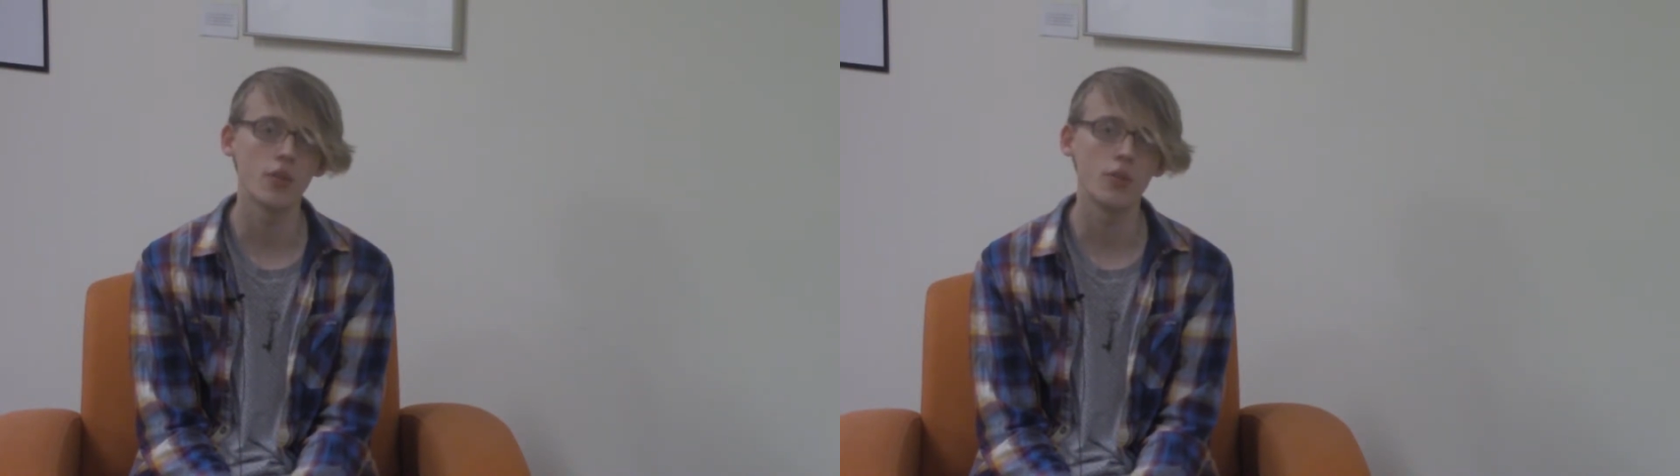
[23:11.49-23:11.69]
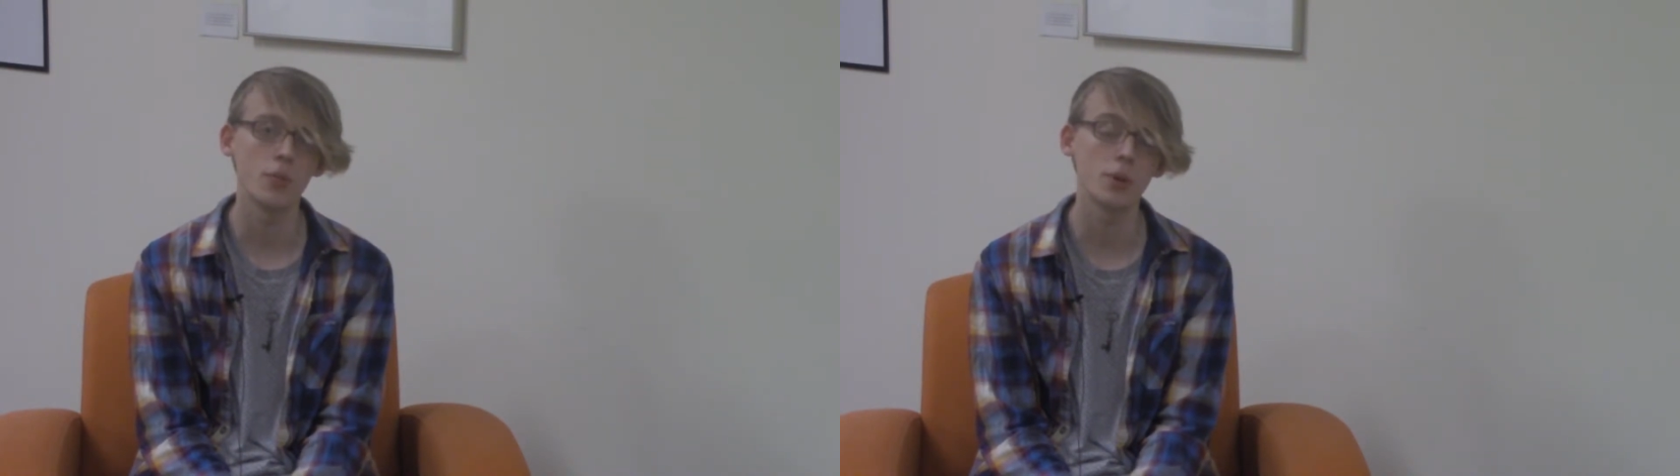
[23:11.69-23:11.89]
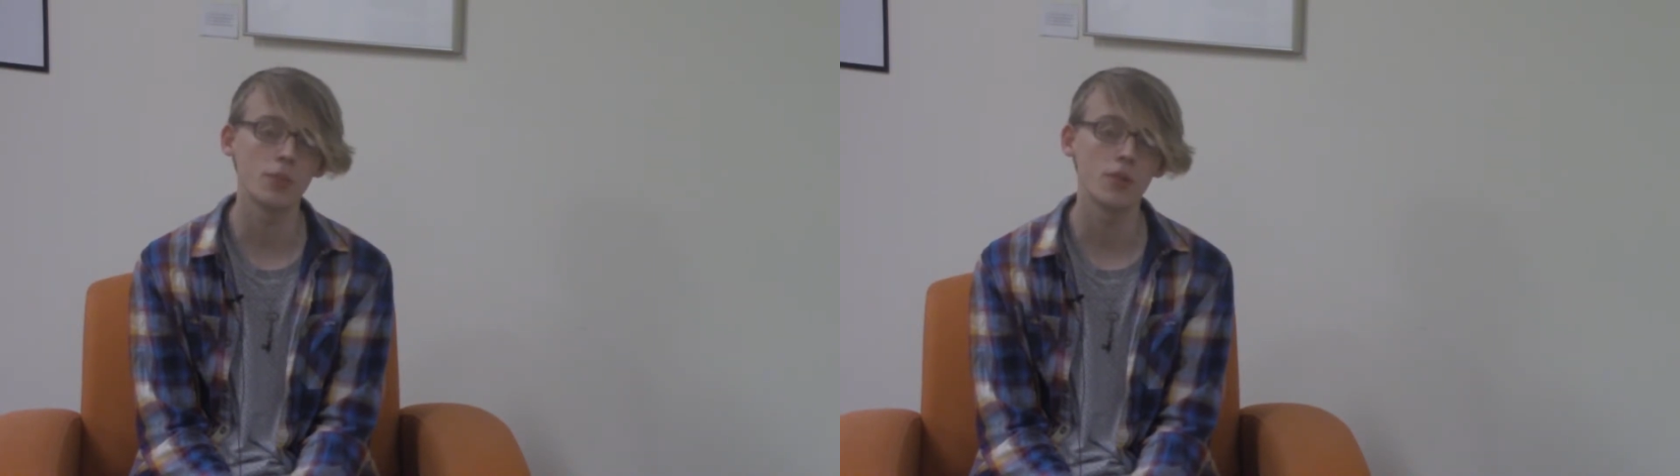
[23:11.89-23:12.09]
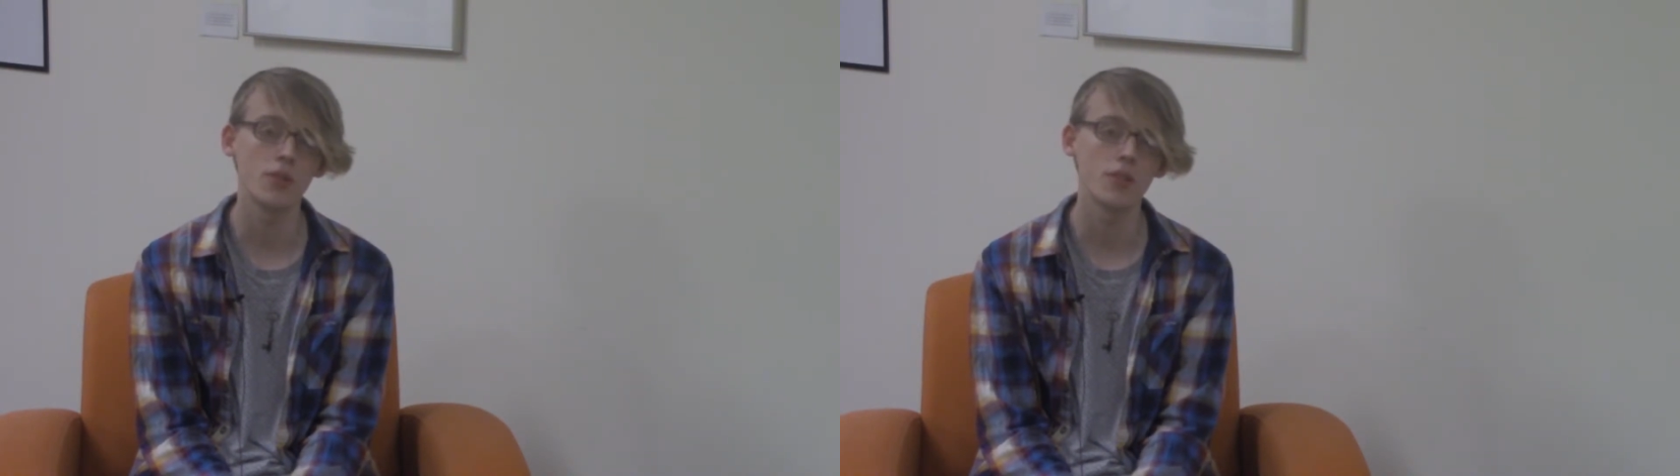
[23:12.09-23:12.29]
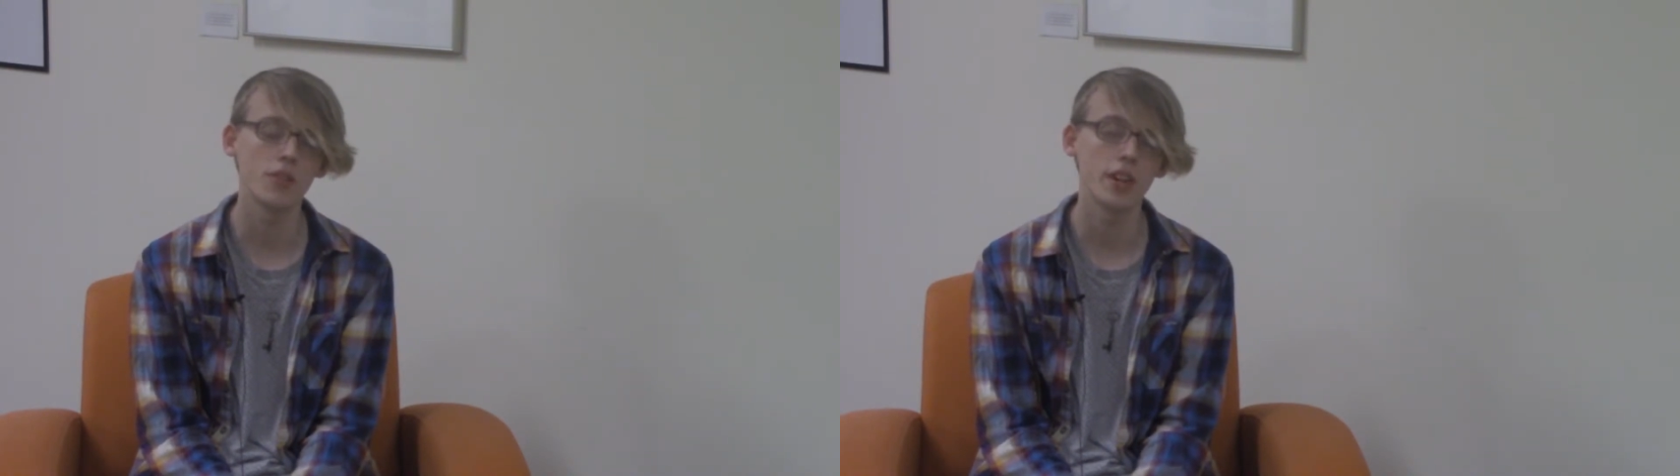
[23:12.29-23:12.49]
for
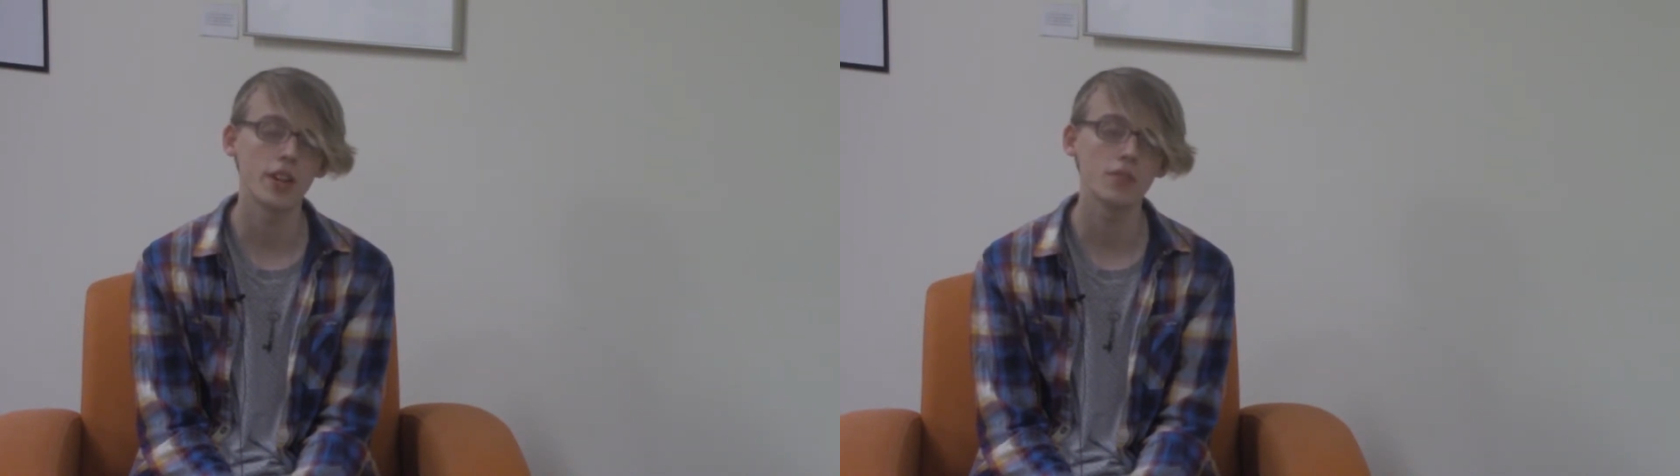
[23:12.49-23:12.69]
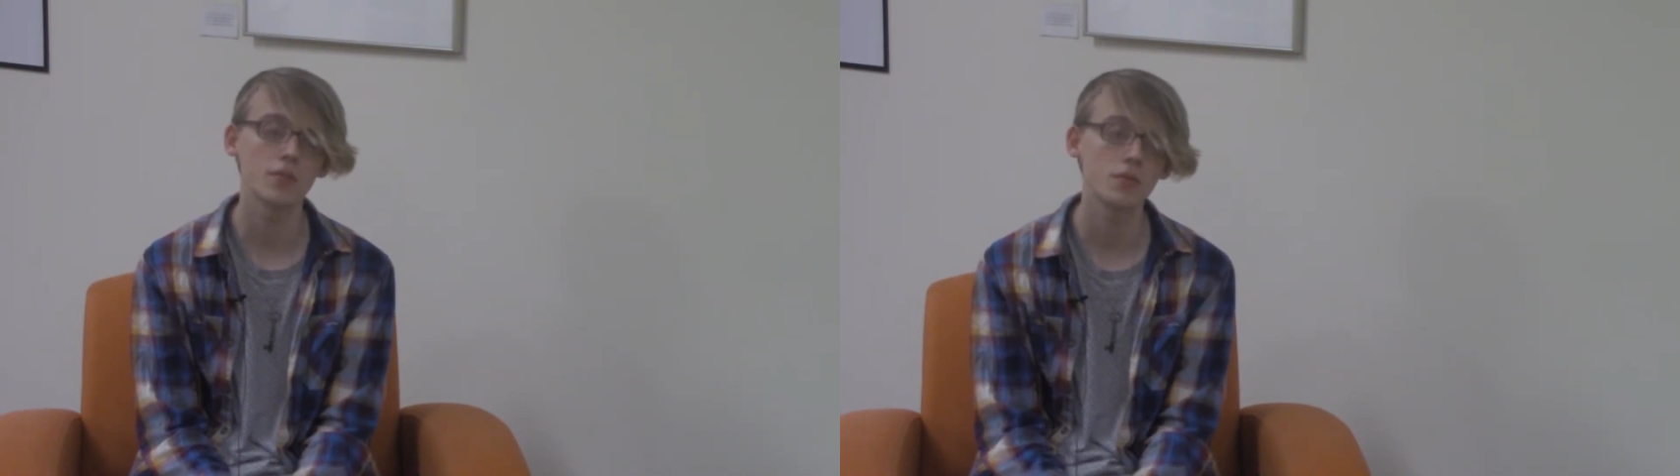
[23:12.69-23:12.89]
people that